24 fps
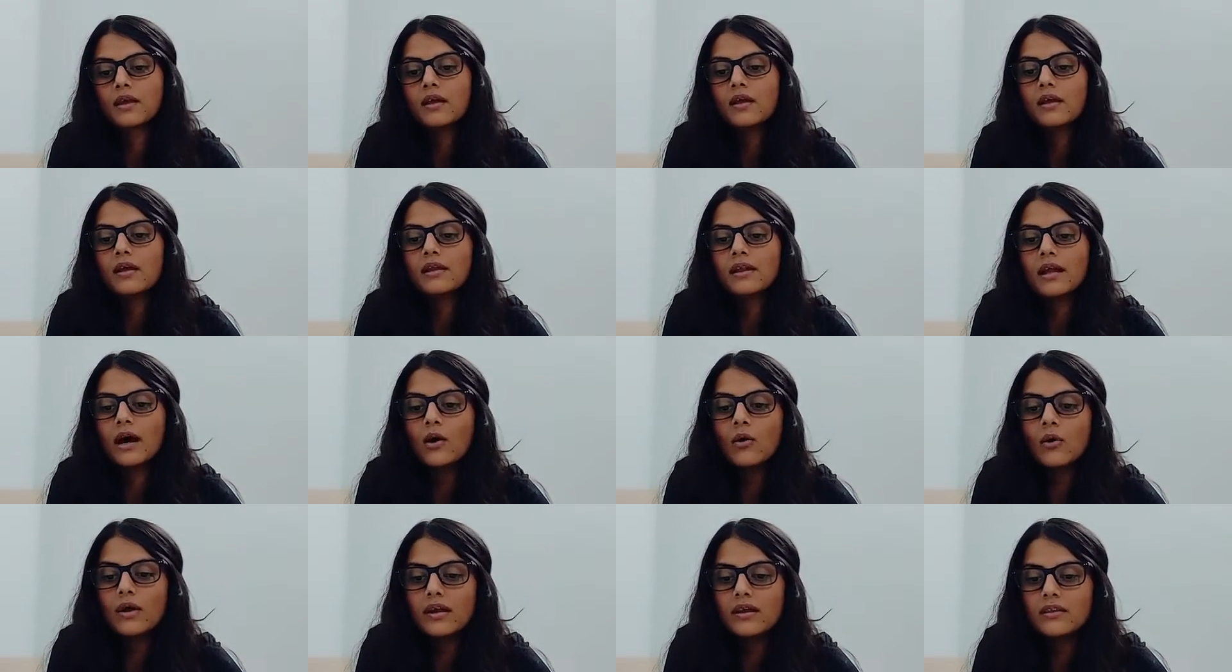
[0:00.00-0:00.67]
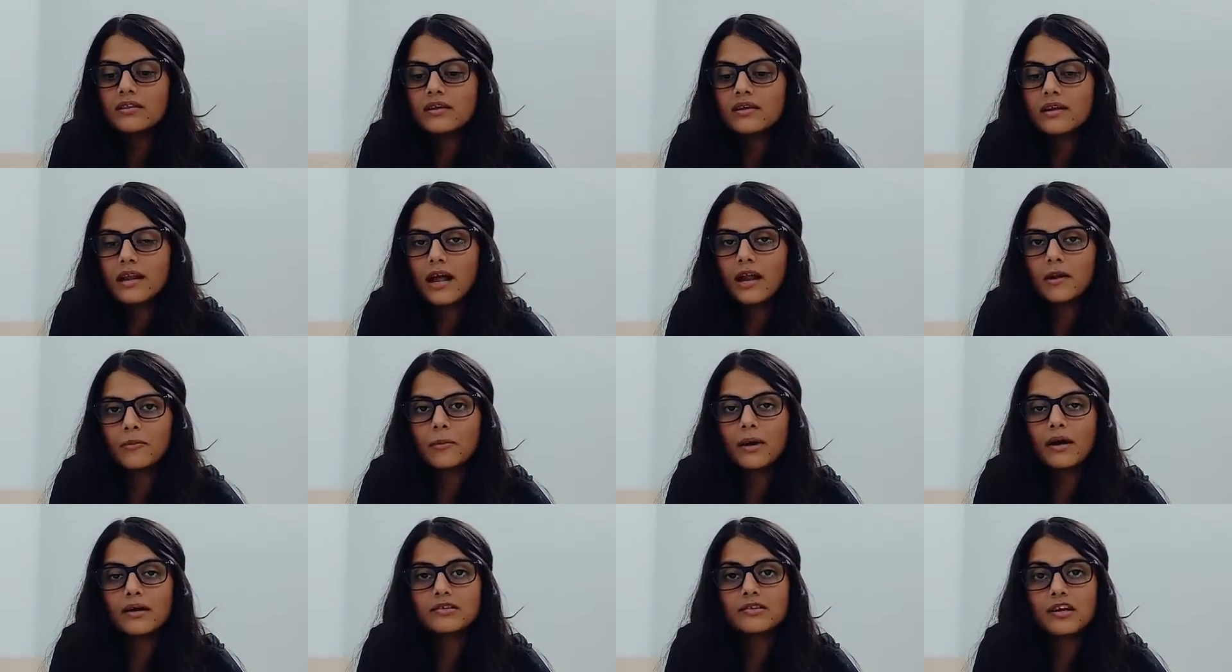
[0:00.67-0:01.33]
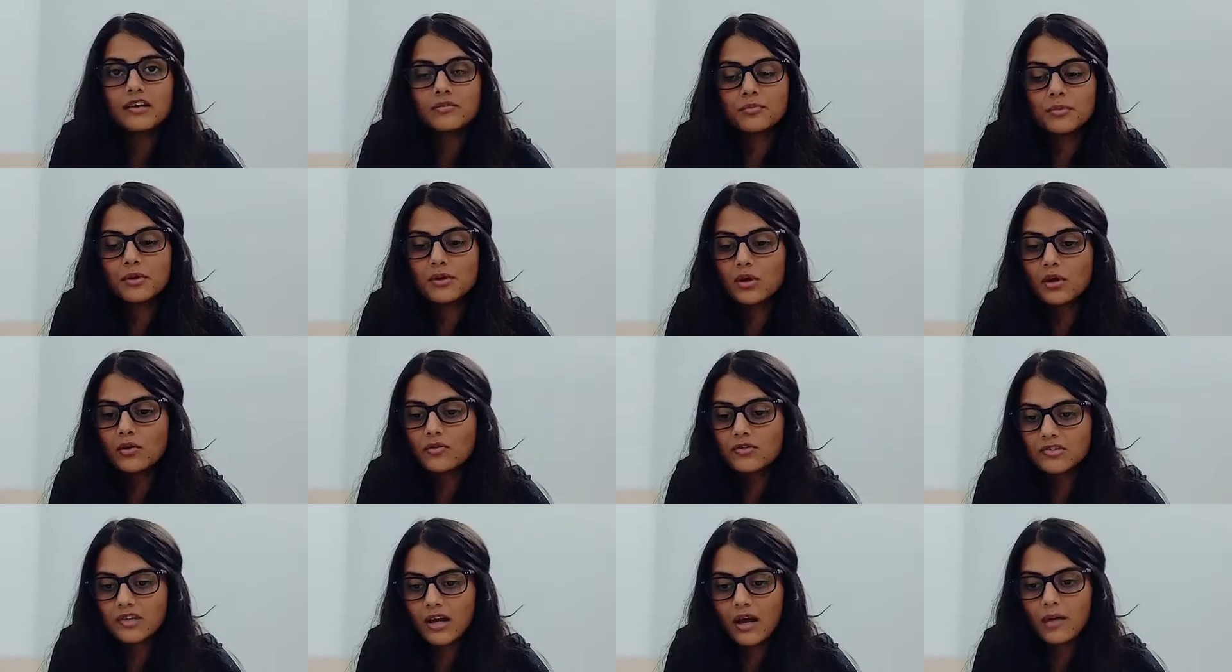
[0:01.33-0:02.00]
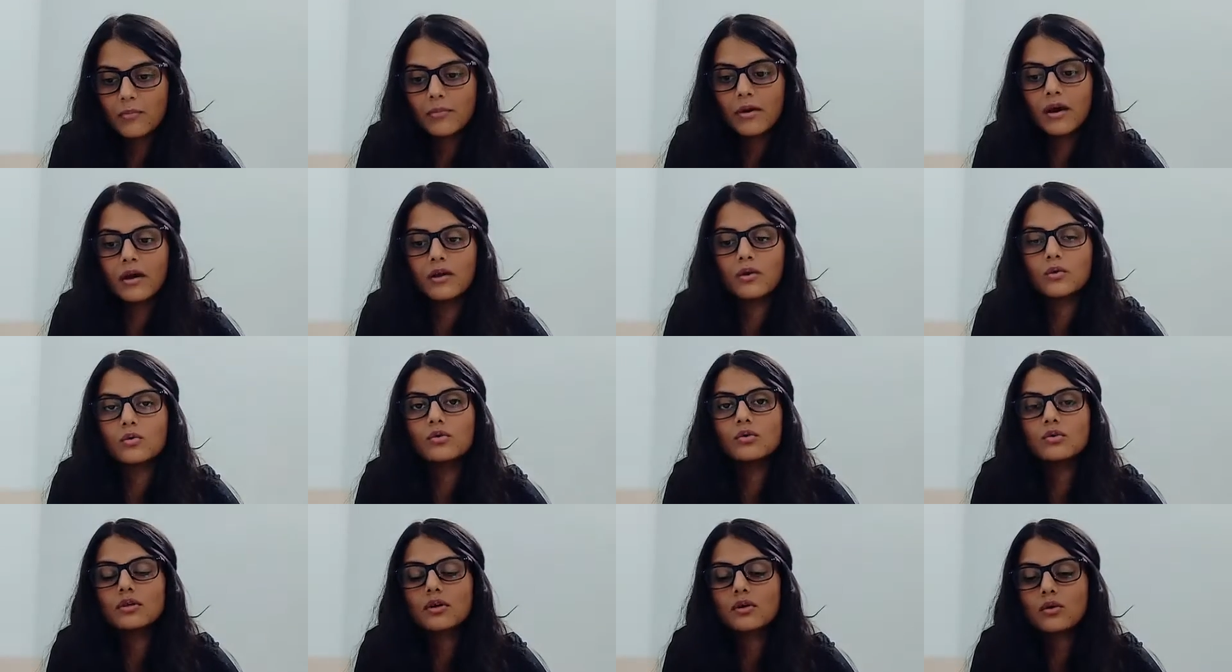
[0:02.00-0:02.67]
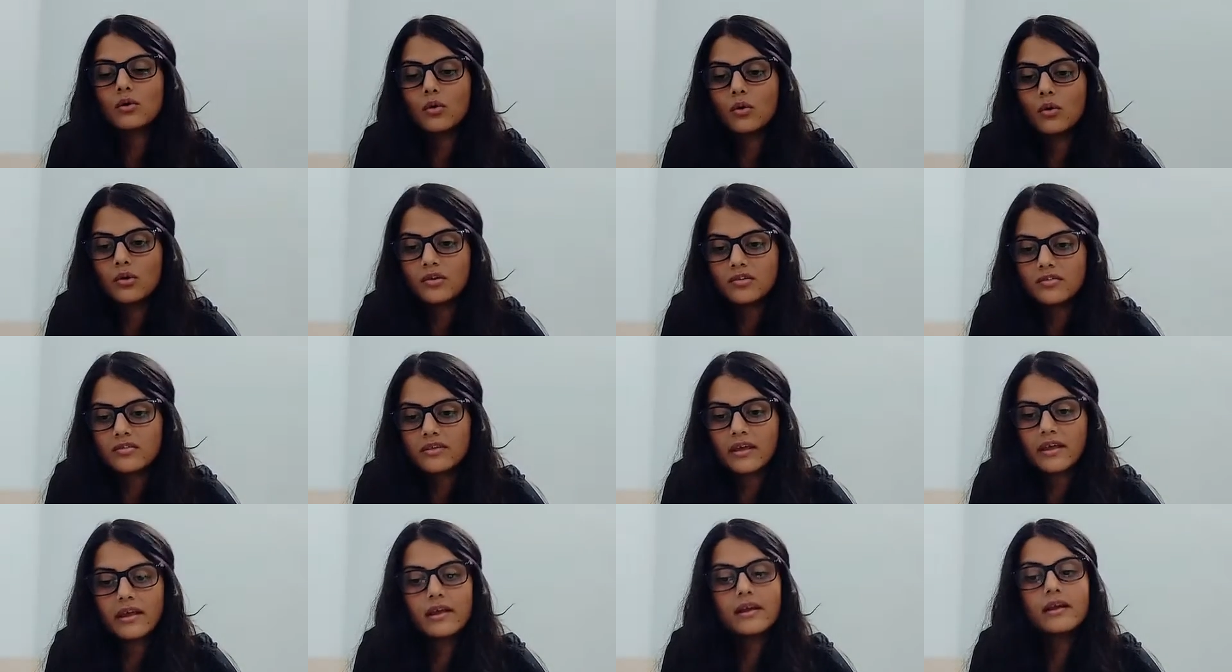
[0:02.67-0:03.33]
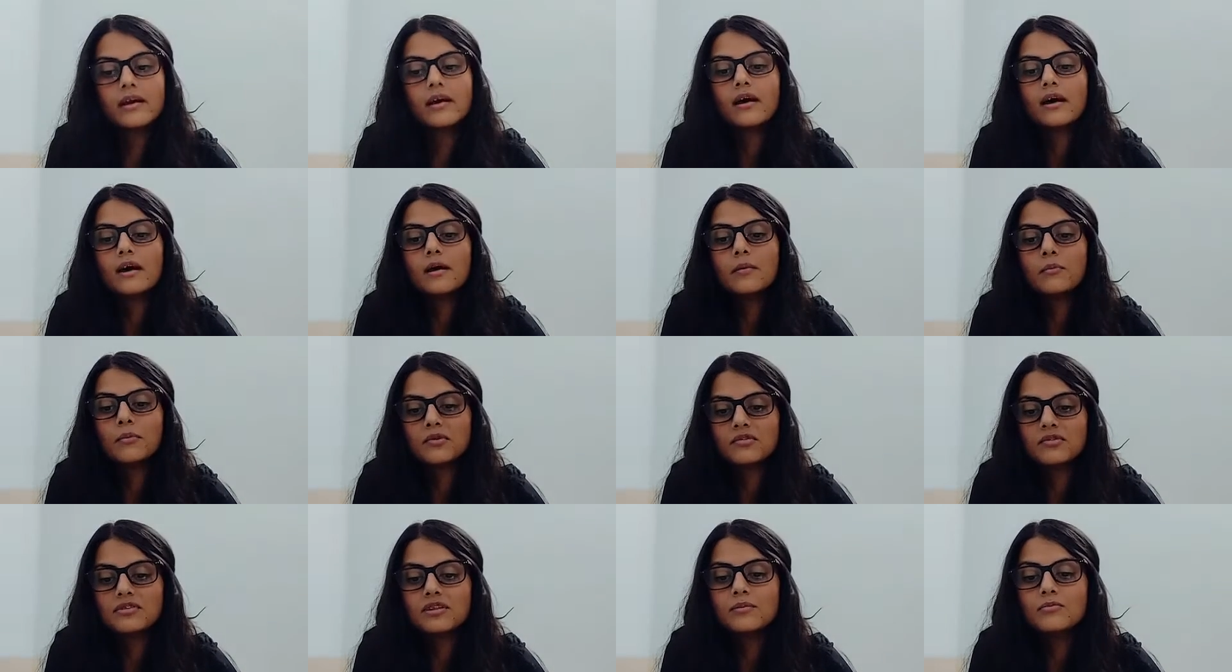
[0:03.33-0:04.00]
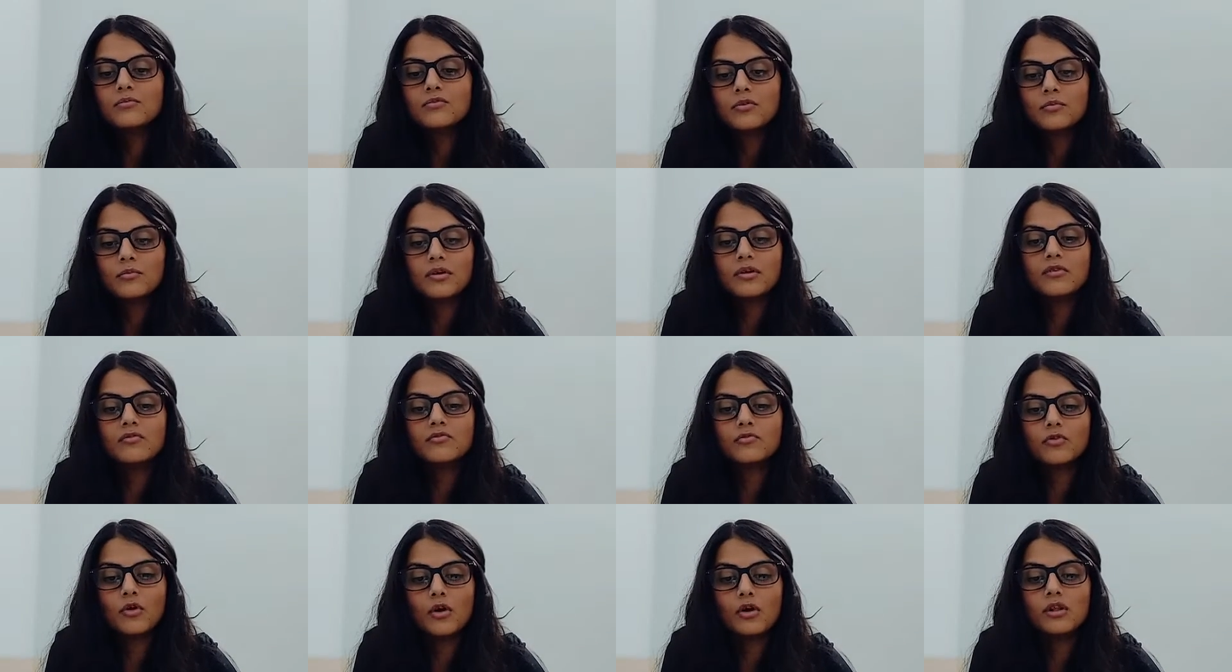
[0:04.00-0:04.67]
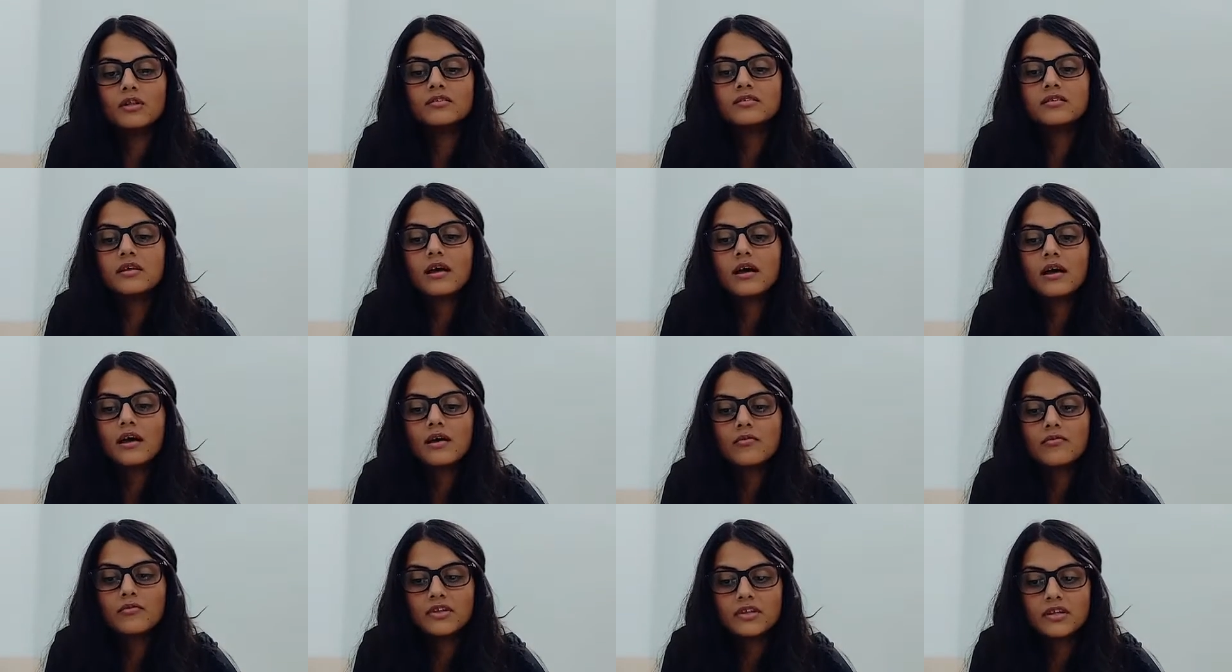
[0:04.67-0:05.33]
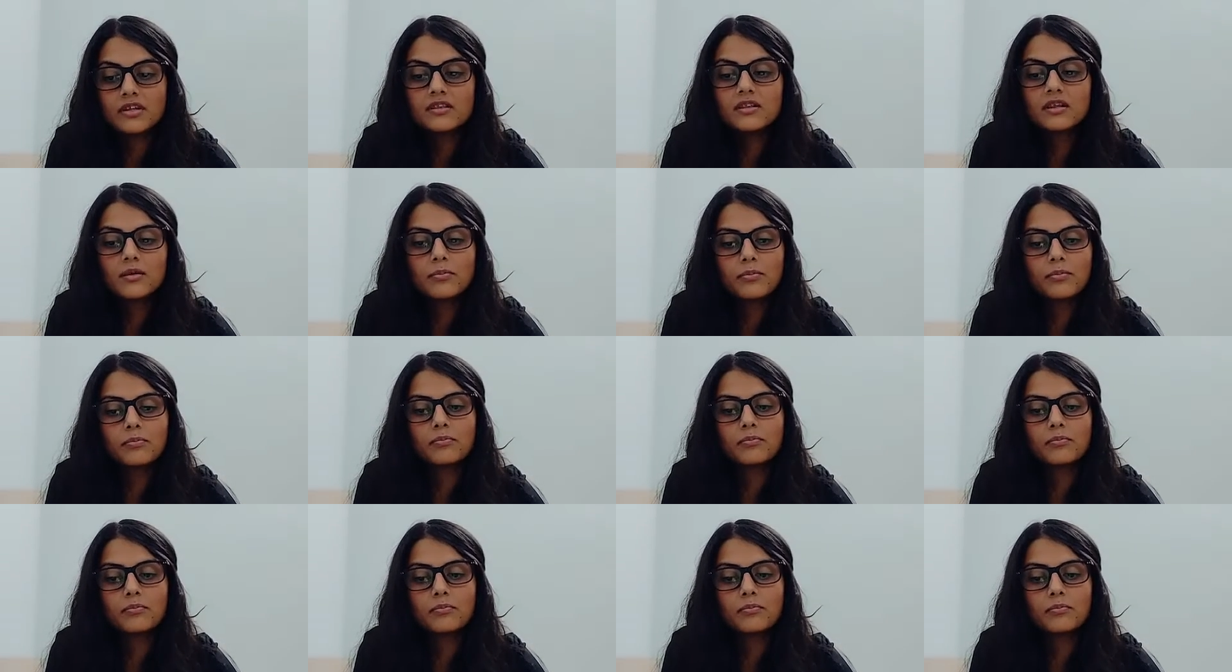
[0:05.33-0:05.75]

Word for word: Now in the landmark judgment of Shahbano, the court said Muslim women falls within the